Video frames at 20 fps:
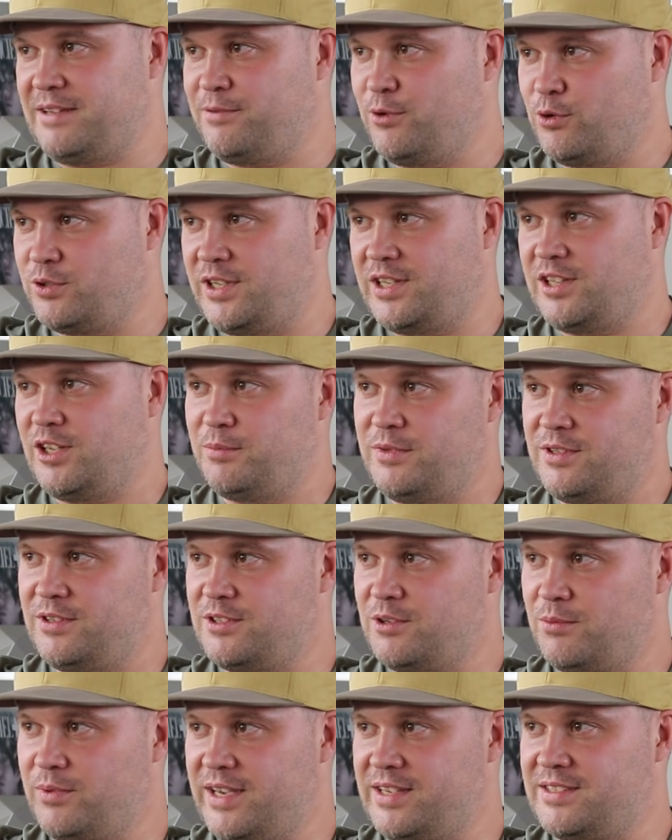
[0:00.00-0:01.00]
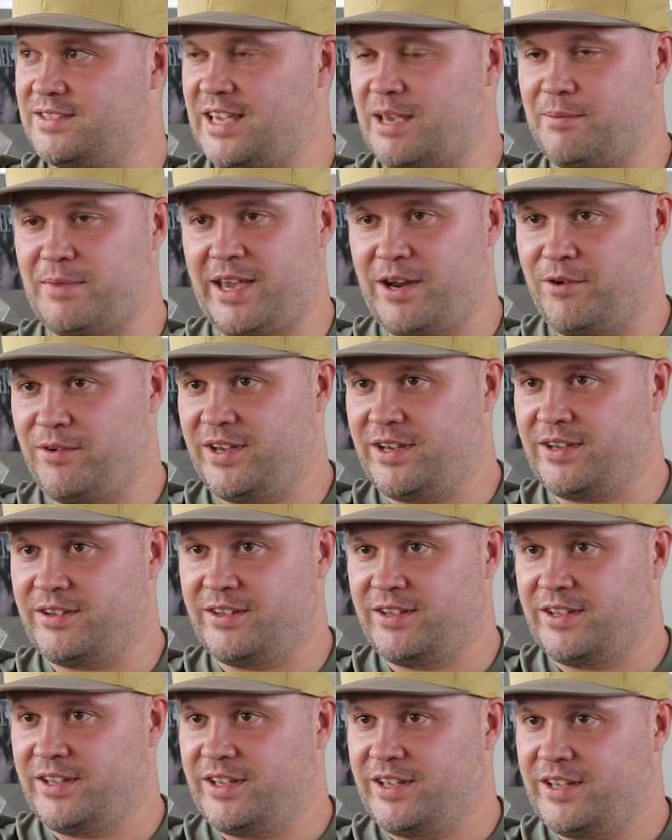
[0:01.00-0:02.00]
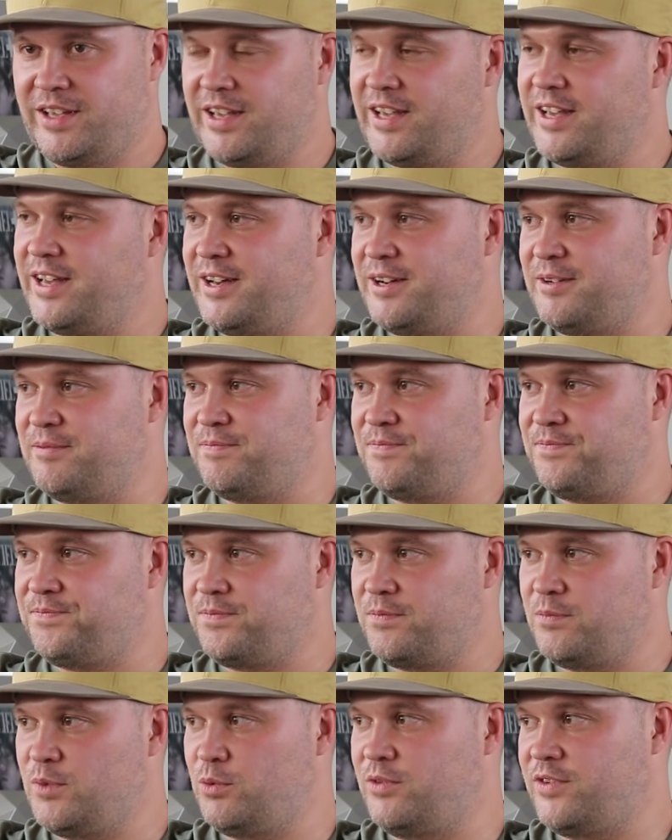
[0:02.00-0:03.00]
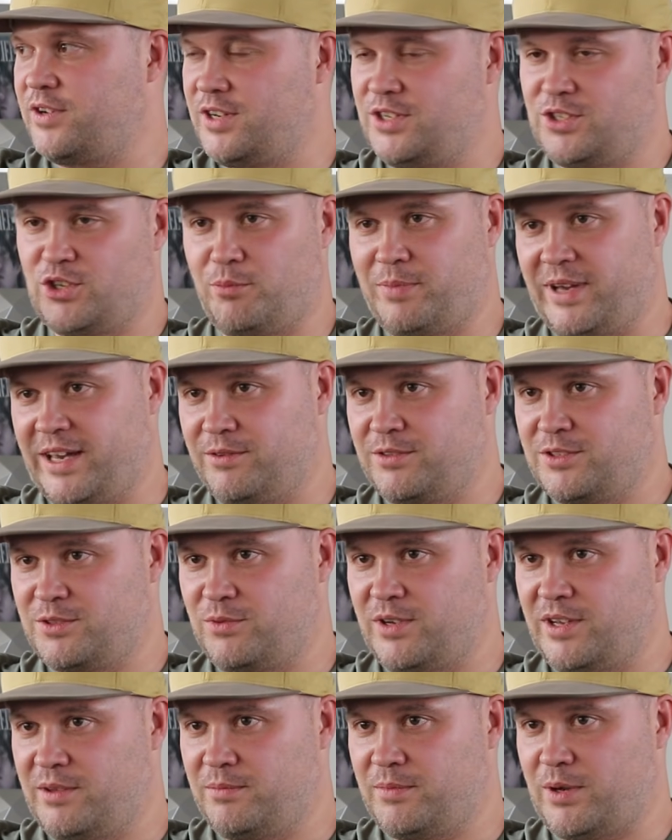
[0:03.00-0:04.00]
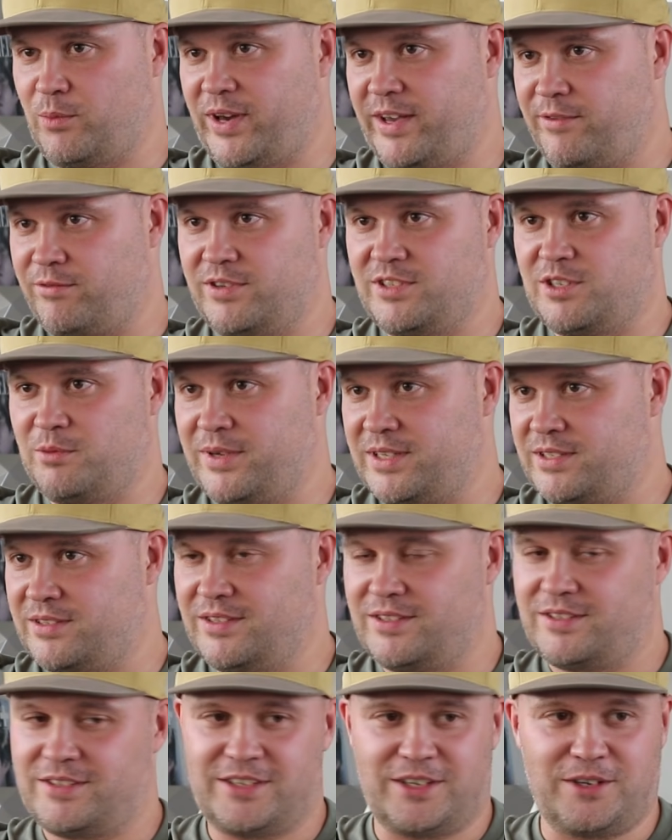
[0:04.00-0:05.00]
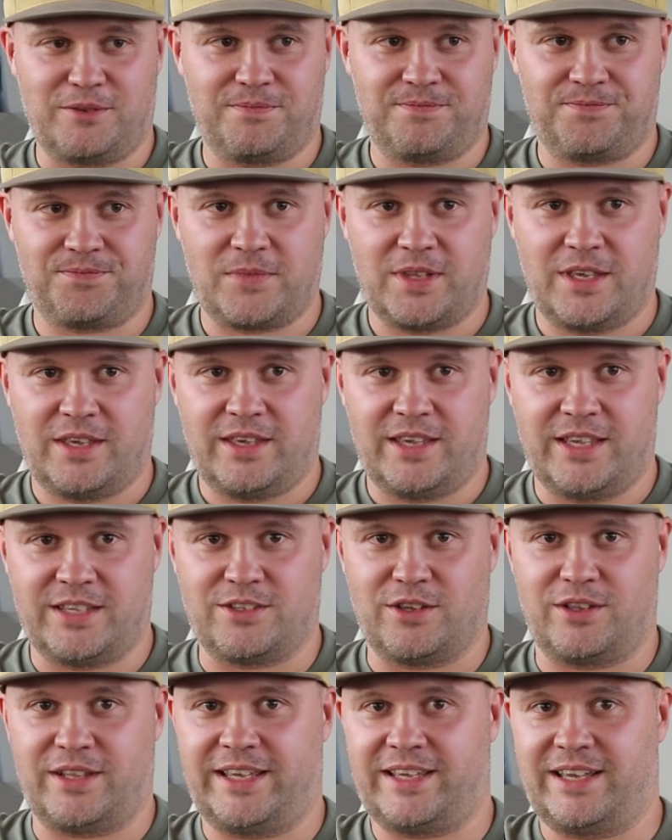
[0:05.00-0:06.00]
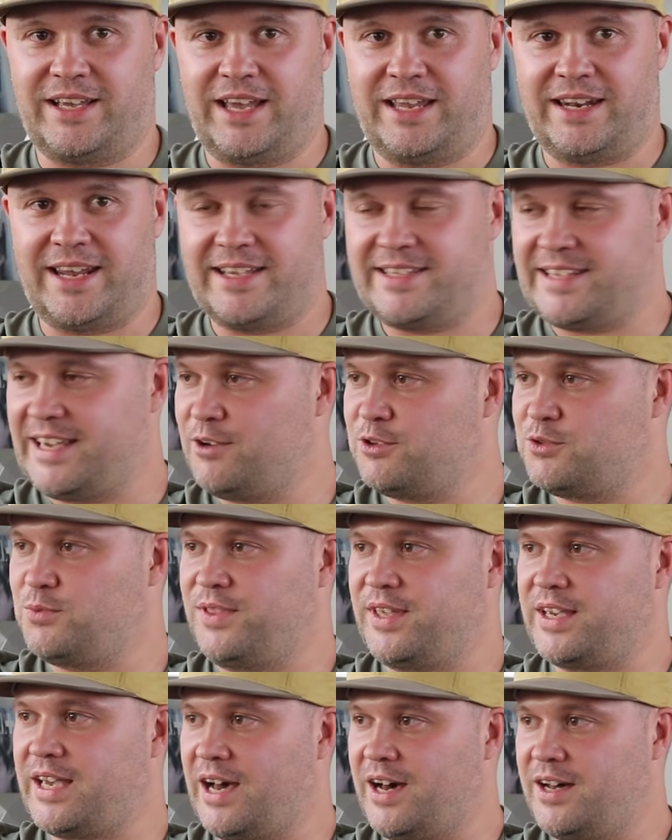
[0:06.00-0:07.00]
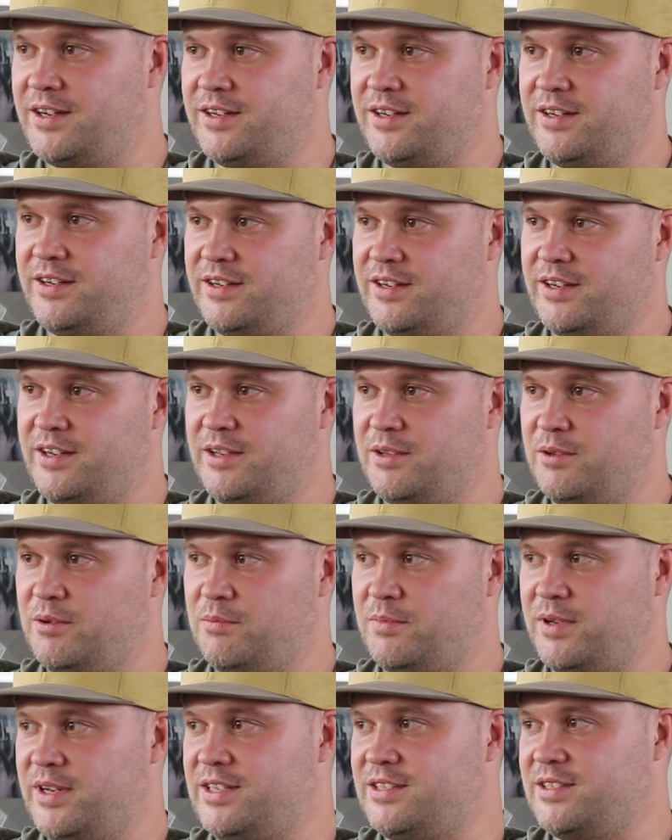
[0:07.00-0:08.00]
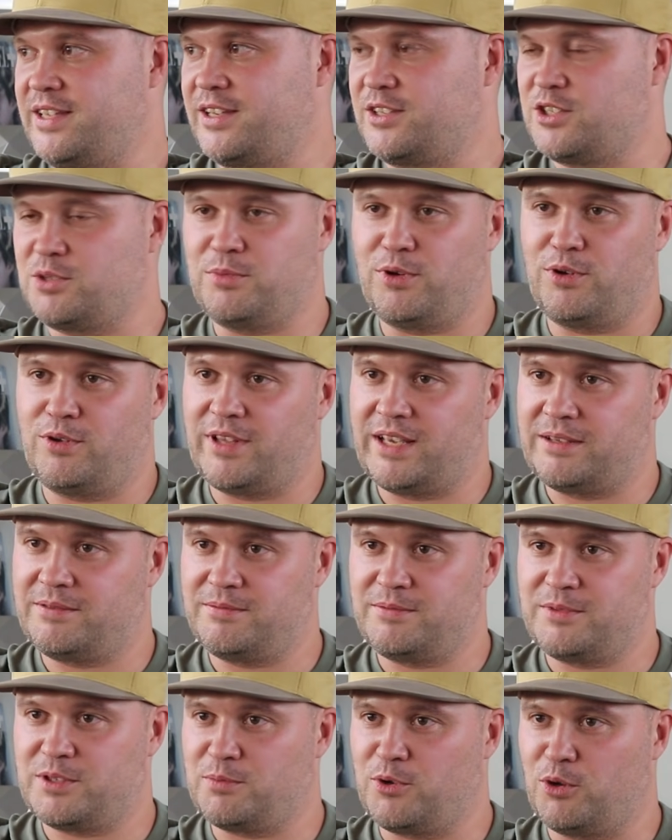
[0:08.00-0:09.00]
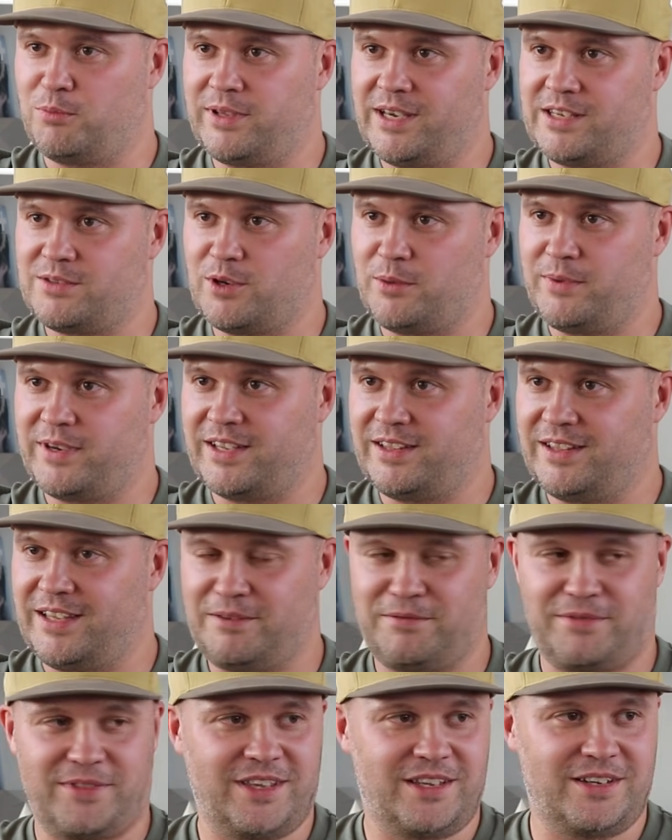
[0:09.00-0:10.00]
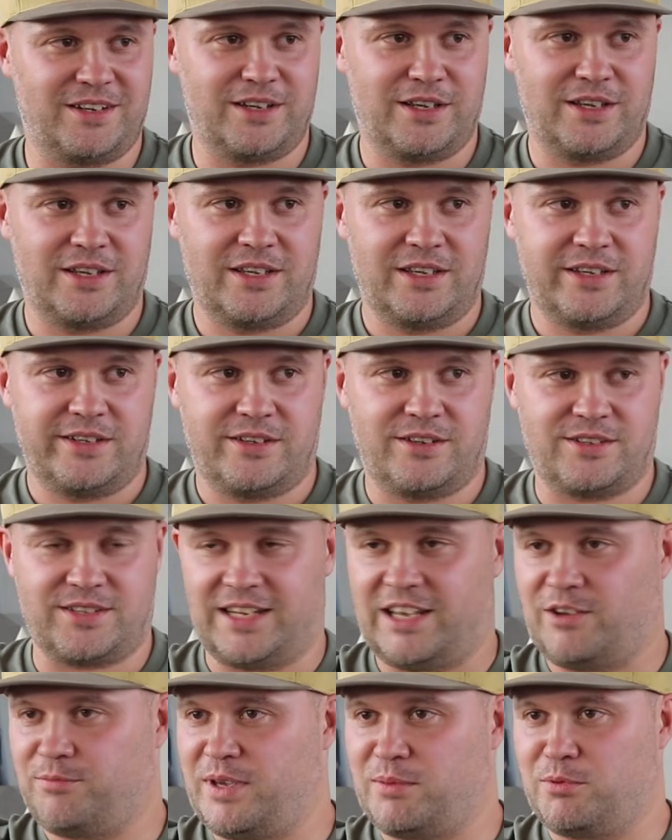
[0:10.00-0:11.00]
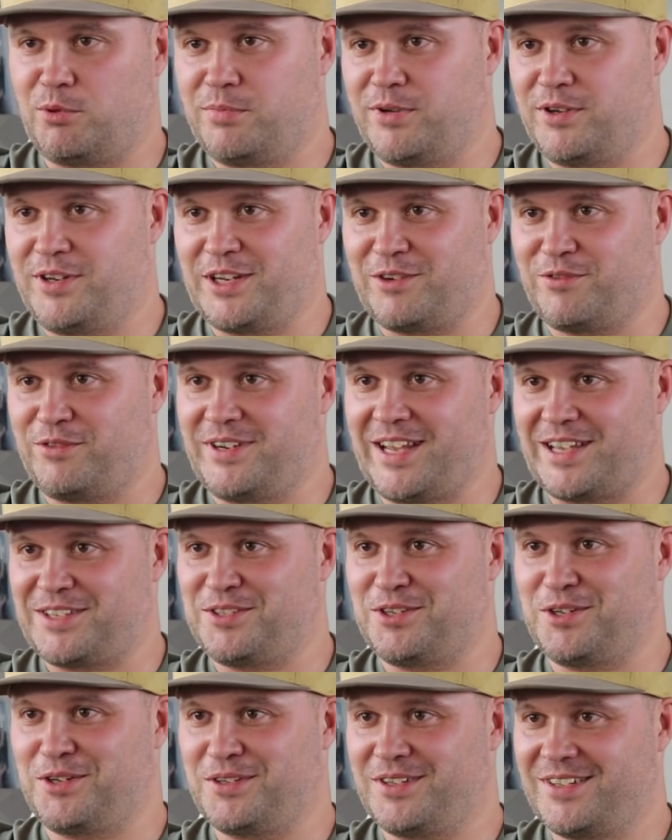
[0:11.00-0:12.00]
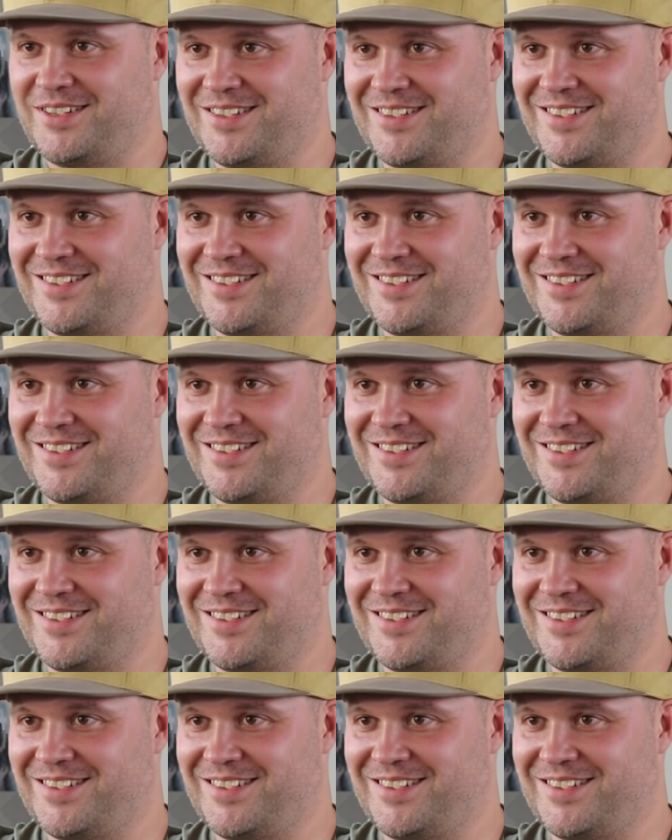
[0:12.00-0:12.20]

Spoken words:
like 40 kilometers away, same area, but we've got a shop house where my wife runs a business. So it's not like a nice house with a garden, but it's like a small place where we can live that doesn't have people burning next door.